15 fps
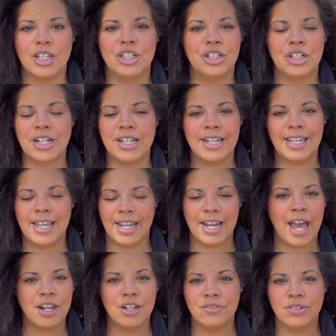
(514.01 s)
you're going to get
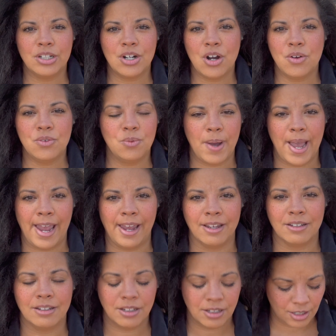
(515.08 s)
out of your own way.
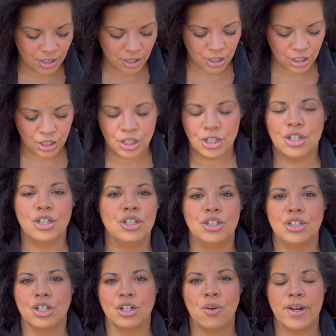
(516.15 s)

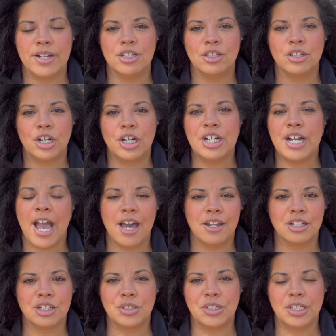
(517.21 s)
You're going to learn how
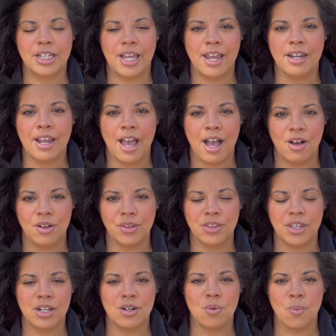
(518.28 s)
to create health
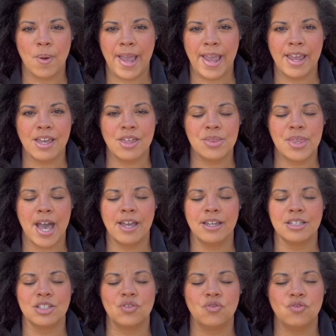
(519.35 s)
in a way that
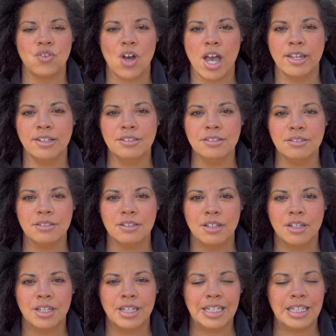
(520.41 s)
is fun,
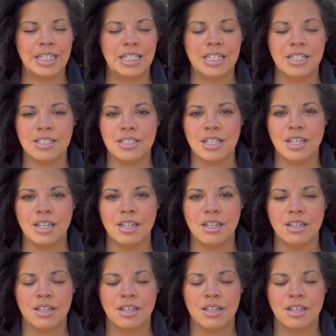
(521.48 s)
easy,